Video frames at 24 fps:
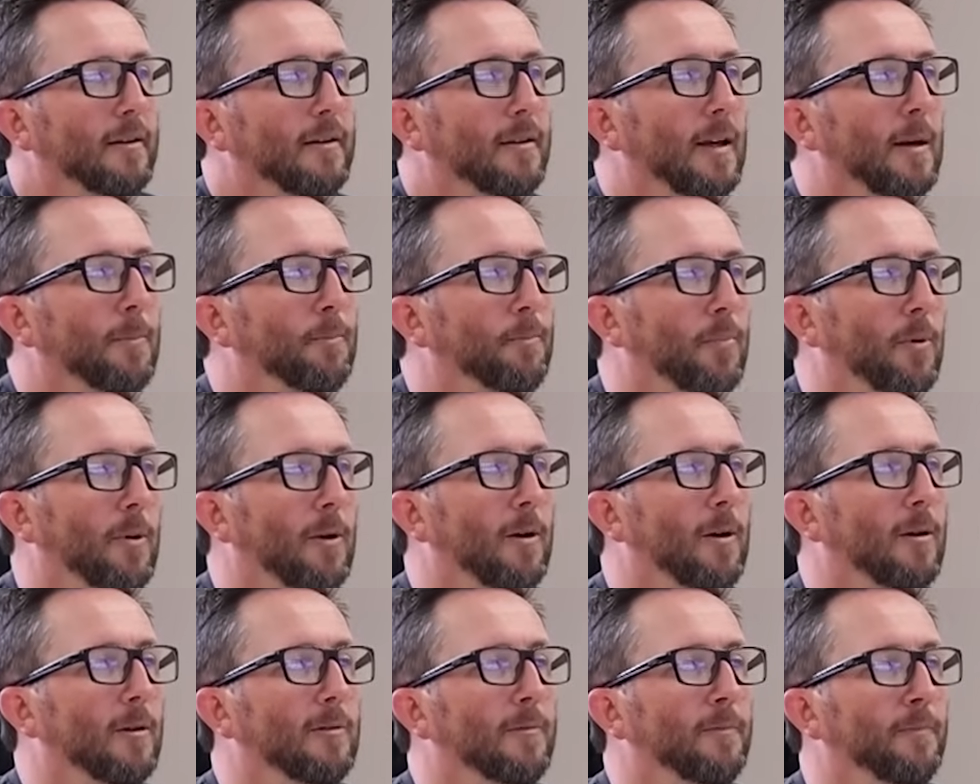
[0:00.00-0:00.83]
That
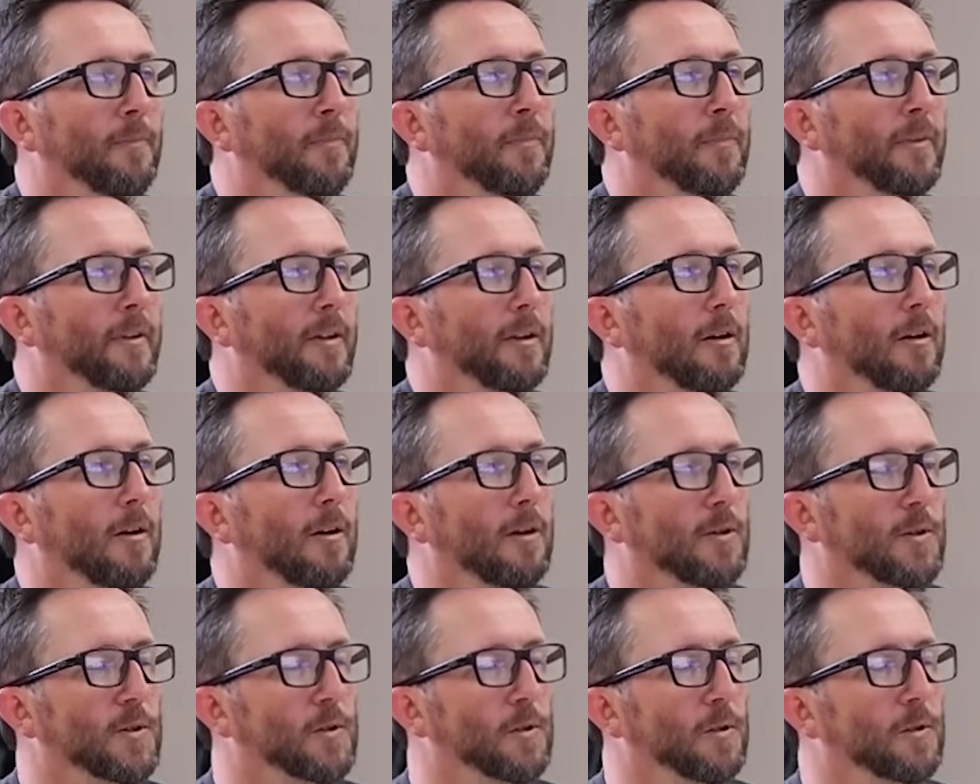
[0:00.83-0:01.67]
ball did
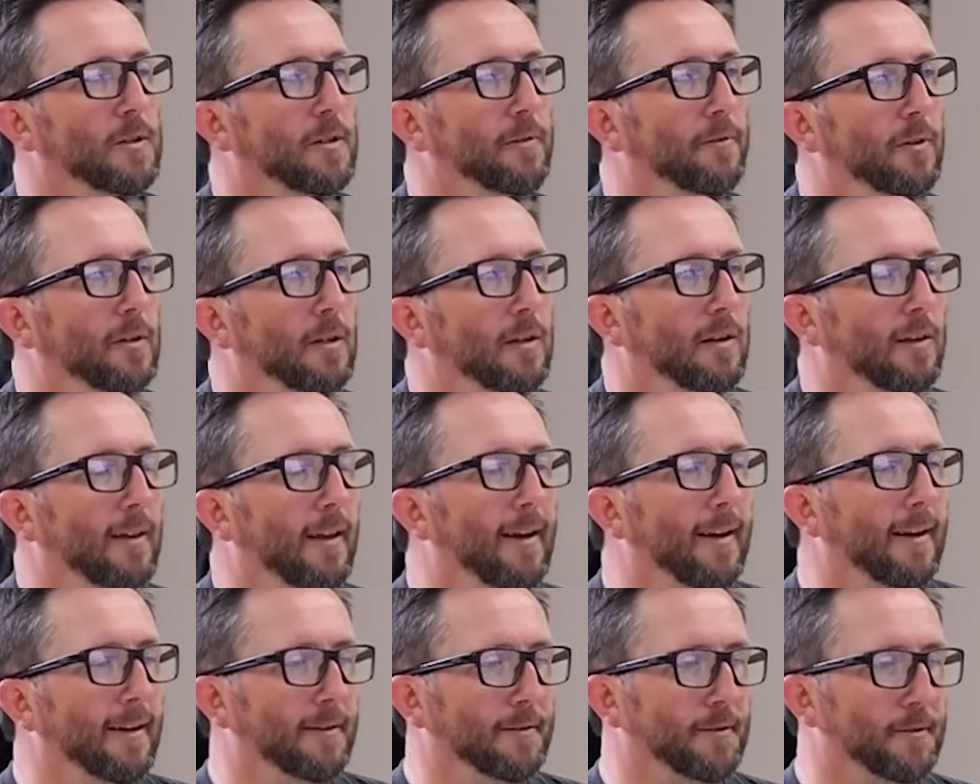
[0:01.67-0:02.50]
all sorts of good
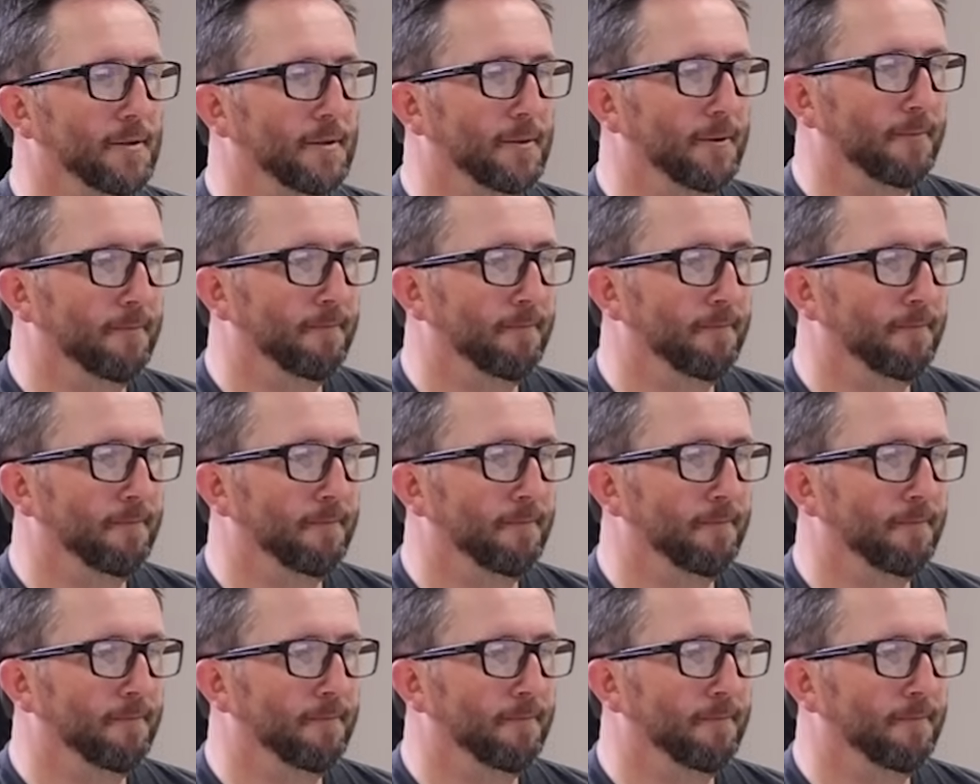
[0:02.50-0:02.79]
things.